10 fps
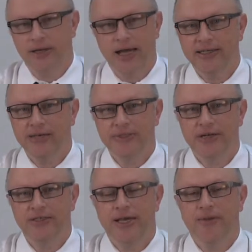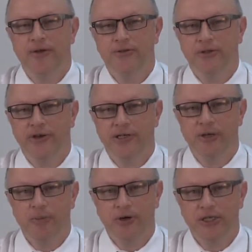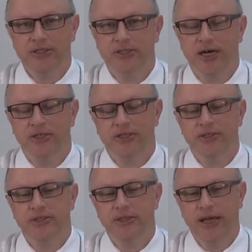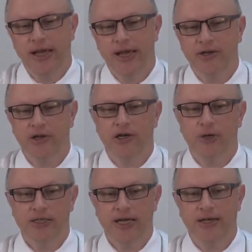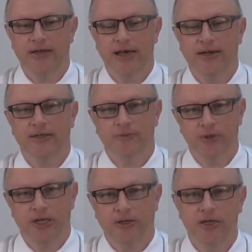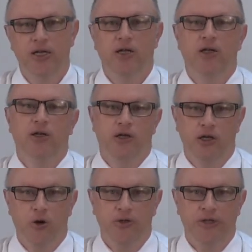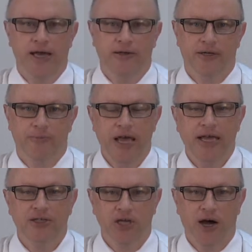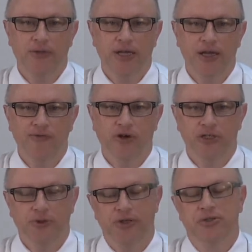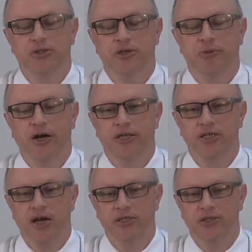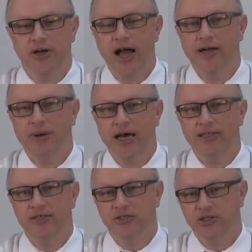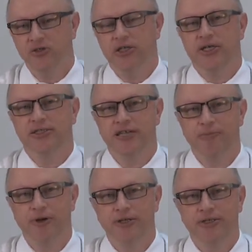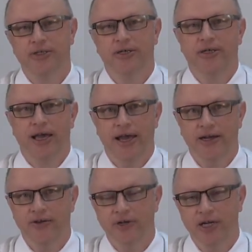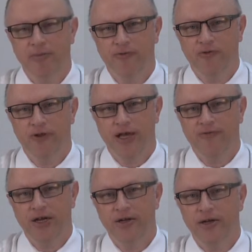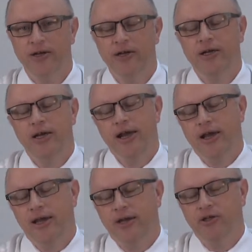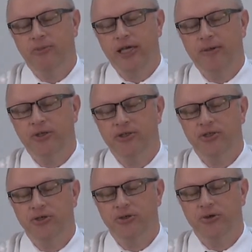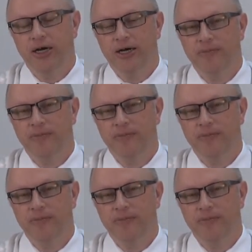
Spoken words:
9 times out of 10, those are going to be bogus charges, and you're going to want to take that bill, go to that page on the invoice where those third-party charges are itemized. There's usually a separate 800 number for that vendor, and you'll be able to